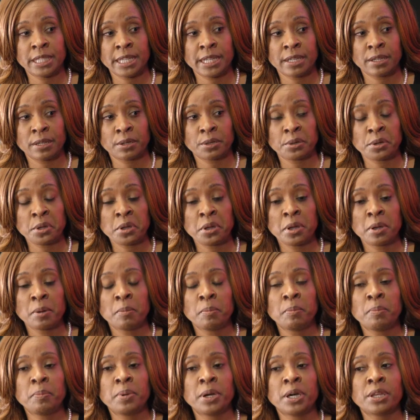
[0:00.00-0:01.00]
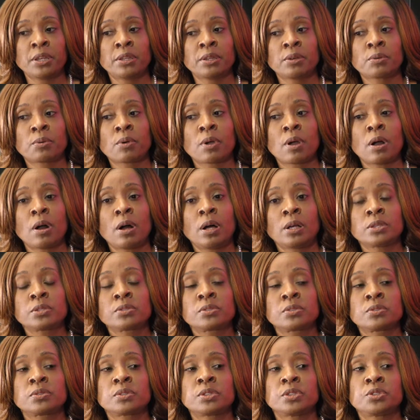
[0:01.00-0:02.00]
there, but there were
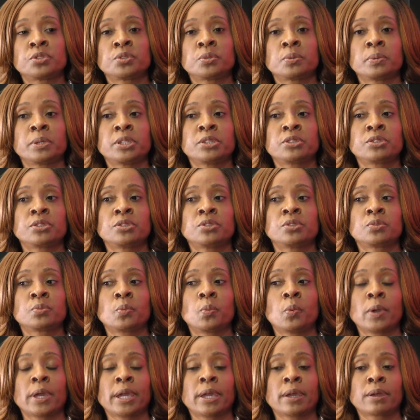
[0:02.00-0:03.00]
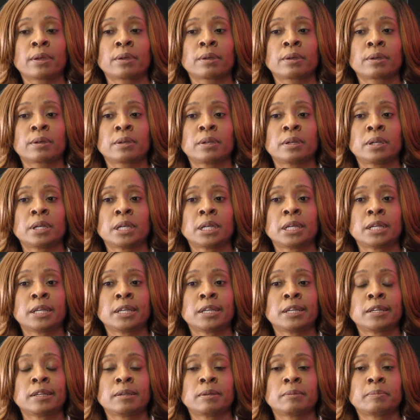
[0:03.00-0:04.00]
also situations where
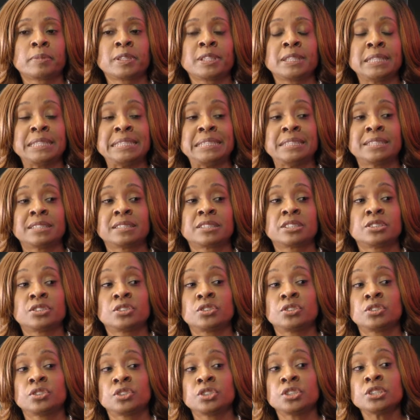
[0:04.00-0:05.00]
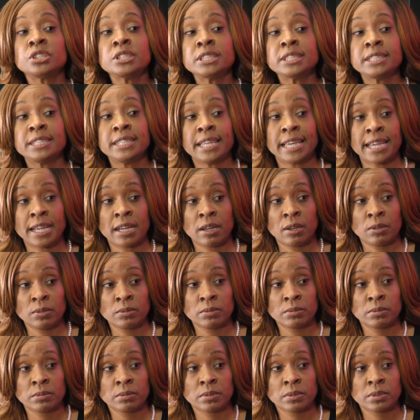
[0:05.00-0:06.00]
police stood down